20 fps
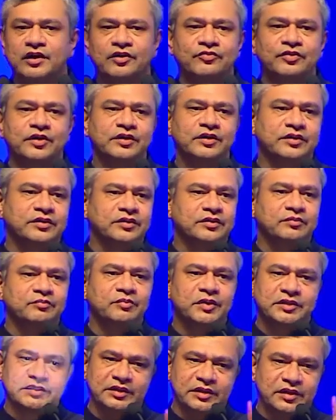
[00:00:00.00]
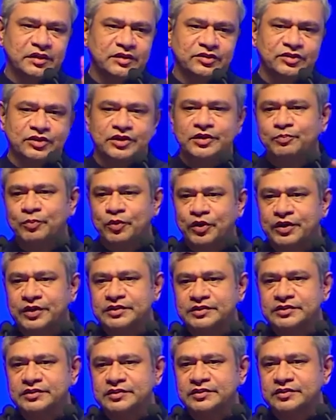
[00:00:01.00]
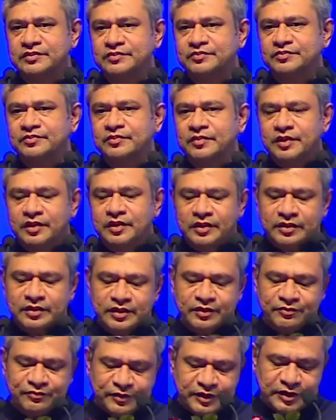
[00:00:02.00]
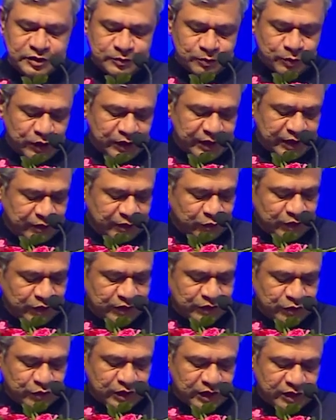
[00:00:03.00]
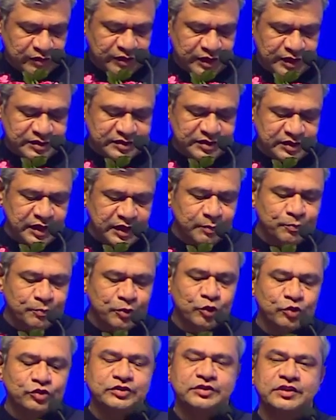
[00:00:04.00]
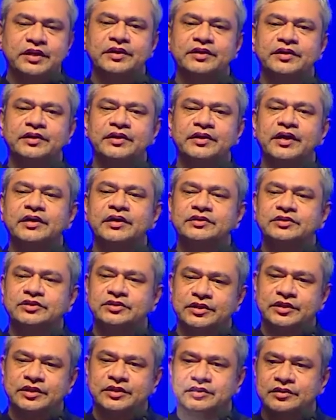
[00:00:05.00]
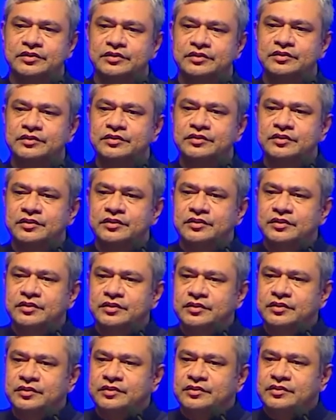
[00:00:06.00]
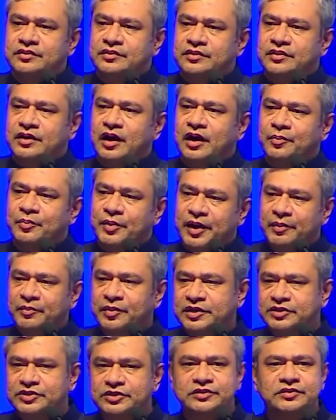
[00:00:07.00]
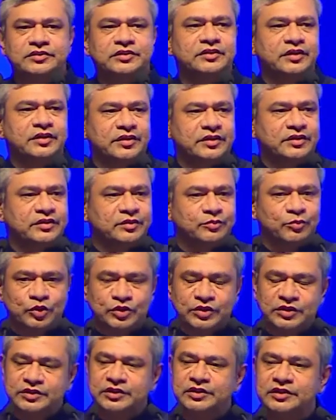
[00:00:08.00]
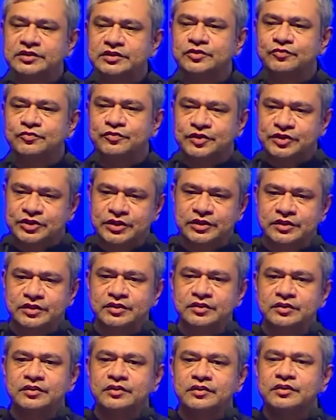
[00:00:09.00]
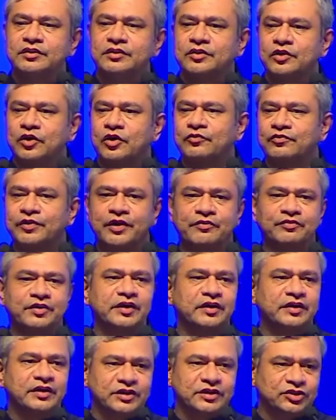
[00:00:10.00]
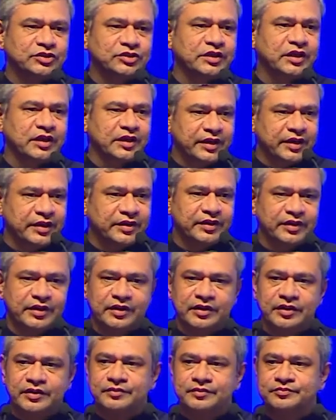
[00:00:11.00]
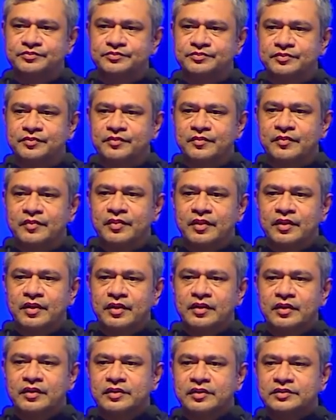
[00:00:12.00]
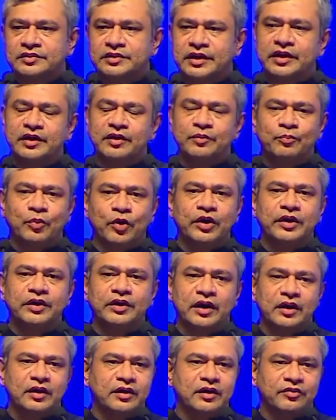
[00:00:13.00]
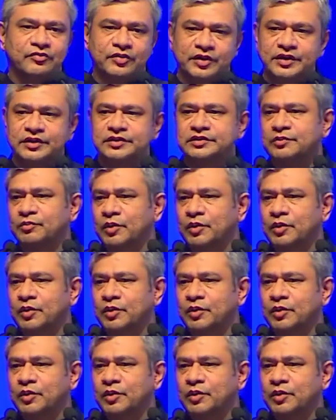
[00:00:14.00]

cover basically 3 points. The first point I wanted to cover is the approach that India has taken, our Prime Minister Shri Narendra Modi Ji's vision of having a digital India. Second point I'll cover is